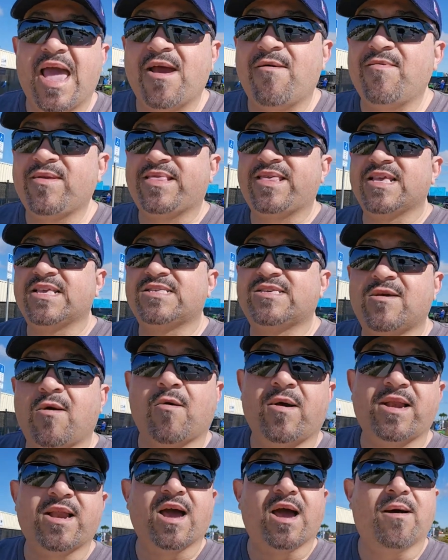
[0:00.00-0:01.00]
everything's
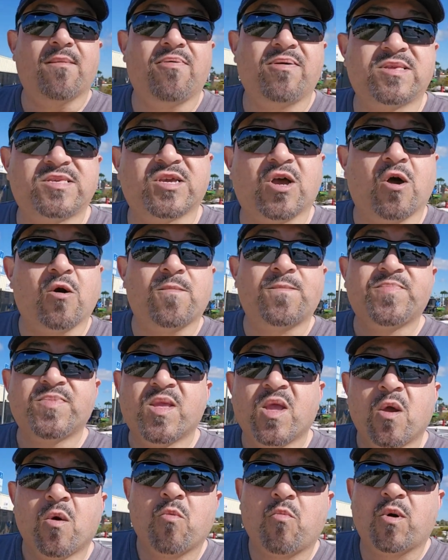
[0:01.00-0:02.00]
going up. So
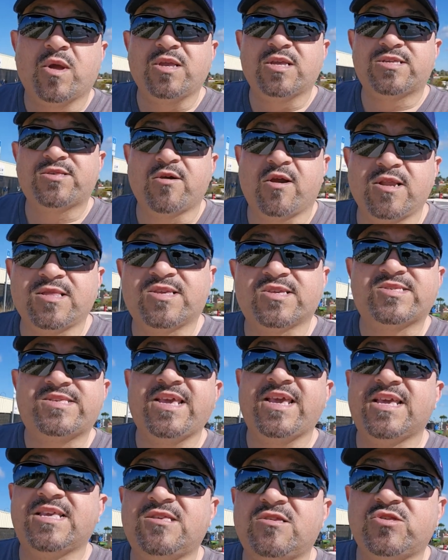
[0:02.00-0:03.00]
what you're starting to
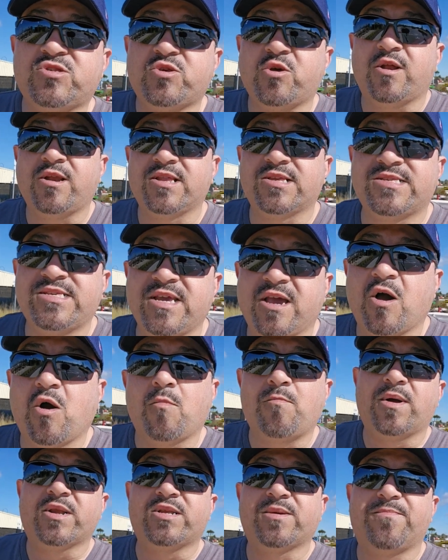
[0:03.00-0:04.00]
see is you're starting to see a
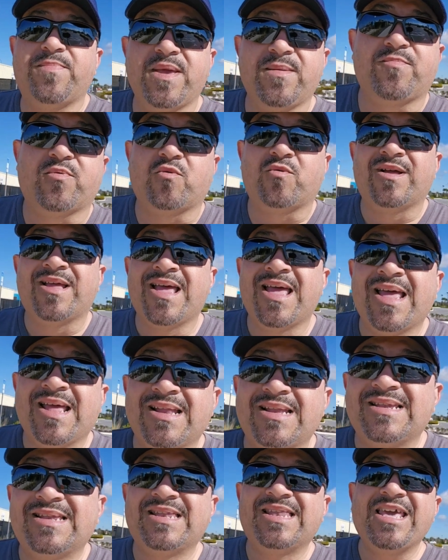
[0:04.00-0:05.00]
whole bunch of people
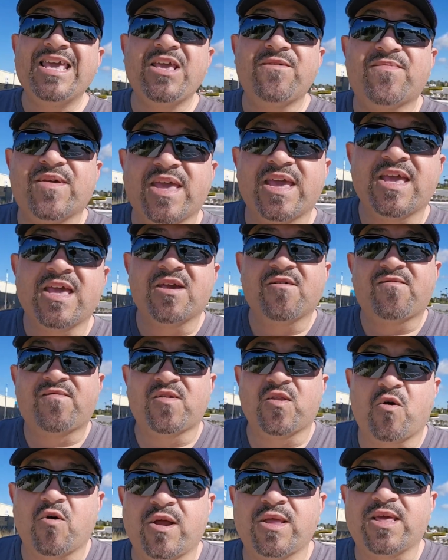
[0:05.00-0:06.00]
leaving
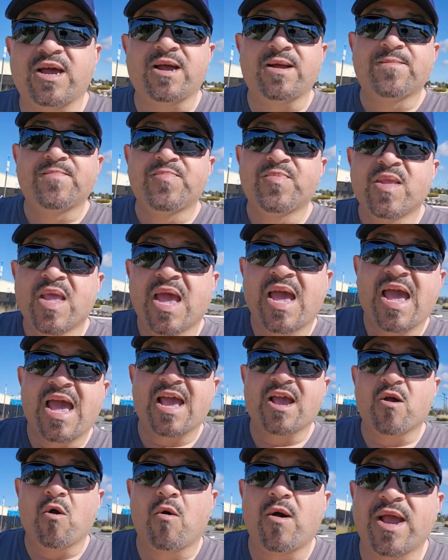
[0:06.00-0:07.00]
Florida
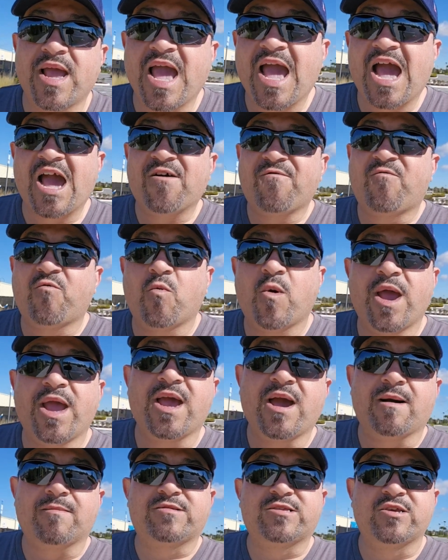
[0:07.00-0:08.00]
and going
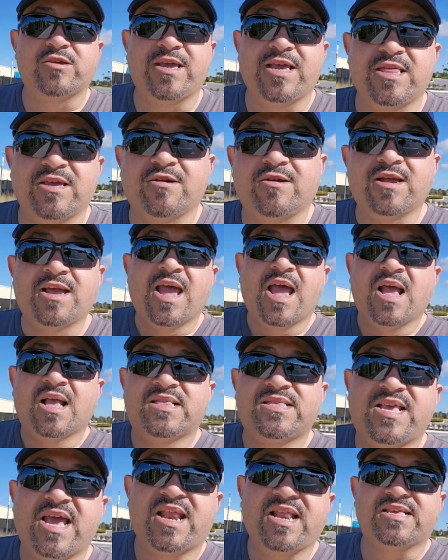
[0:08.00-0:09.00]
halfway up to either
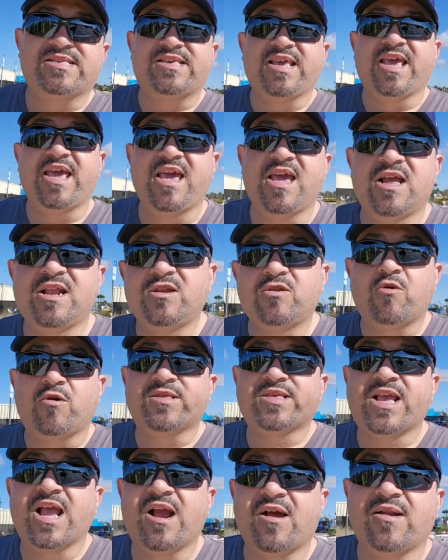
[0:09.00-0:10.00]
Tennessee,
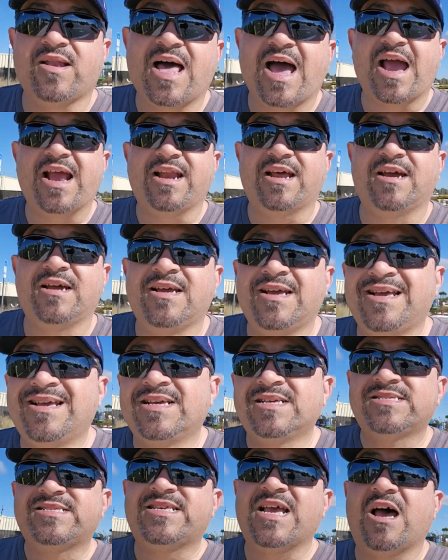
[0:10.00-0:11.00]
North Carolina,
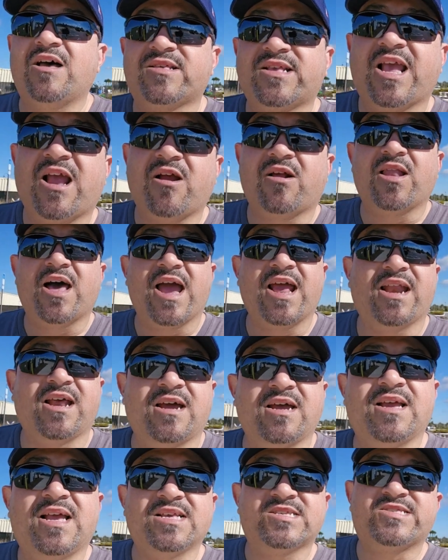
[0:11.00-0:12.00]
South
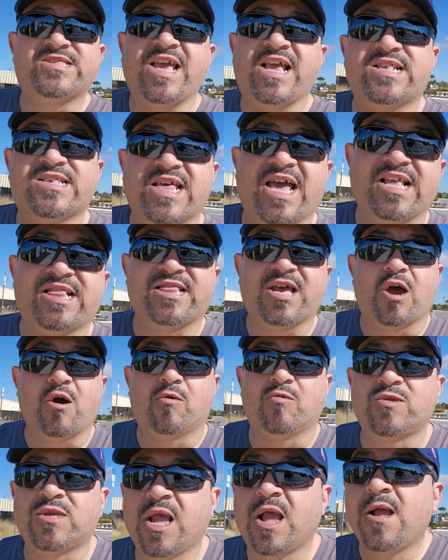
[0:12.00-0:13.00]
Carolina, and states like
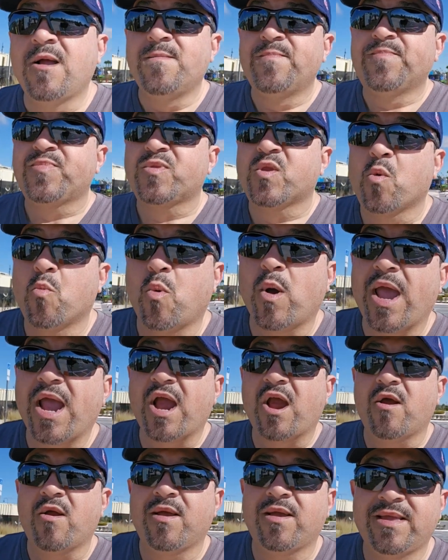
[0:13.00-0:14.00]
those
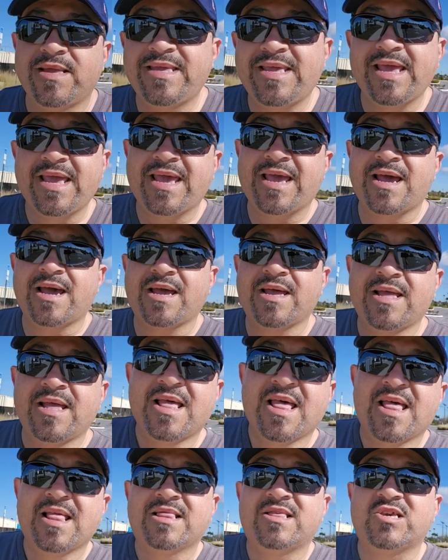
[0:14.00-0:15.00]
where, yeah,
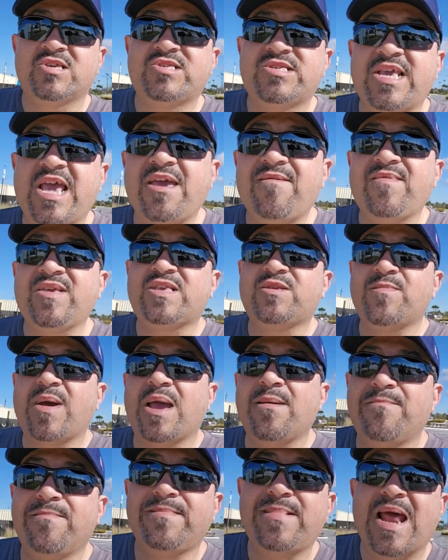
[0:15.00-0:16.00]
the savings
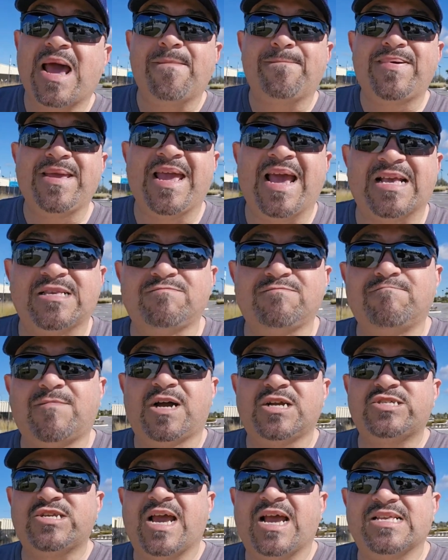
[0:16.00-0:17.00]
might not be as
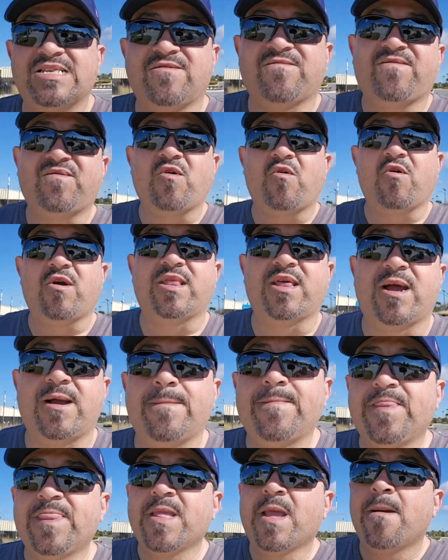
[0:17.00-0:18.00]
much as in
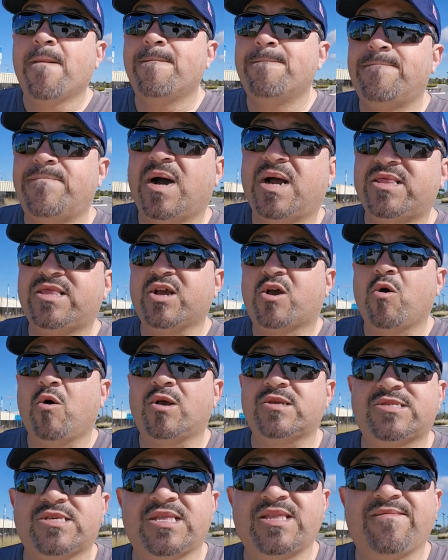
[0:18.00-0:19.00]
Florida, but the
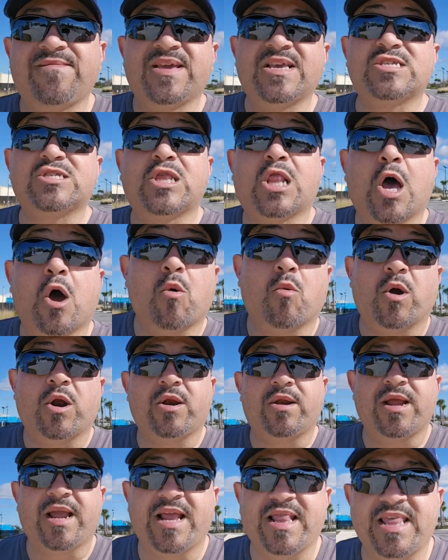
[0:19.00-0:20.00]
cost of living is
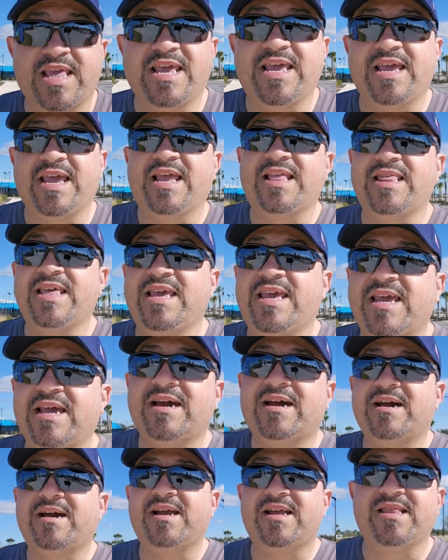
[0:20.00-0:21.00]
lower in
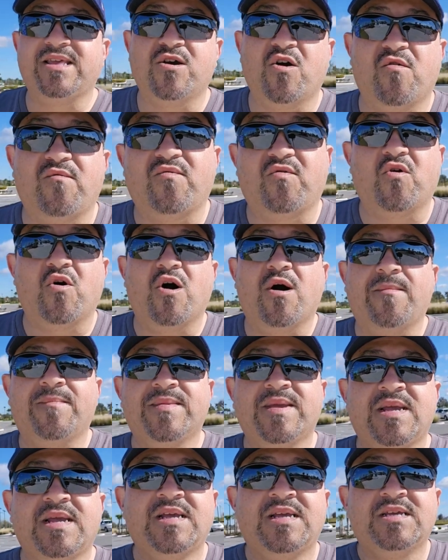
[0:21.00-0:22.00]
the overall.
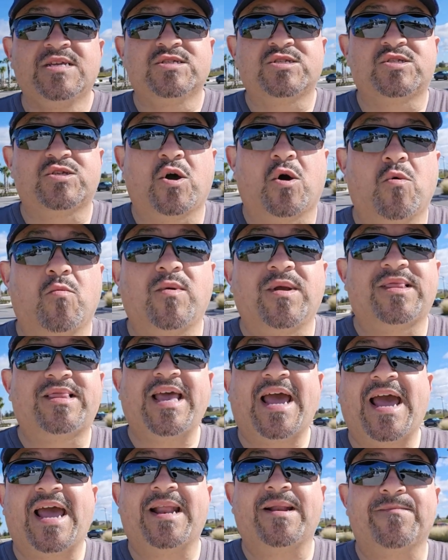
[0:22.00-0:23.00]
So with
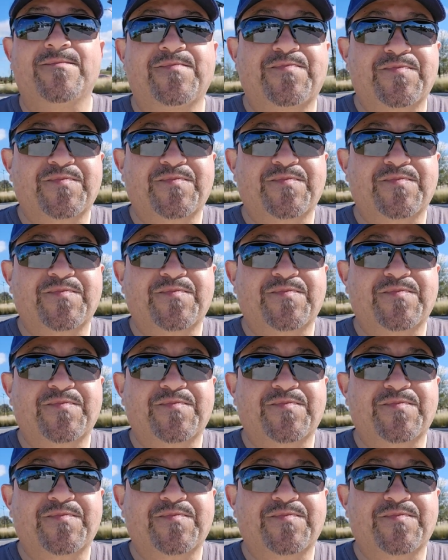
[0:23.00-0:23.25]
that,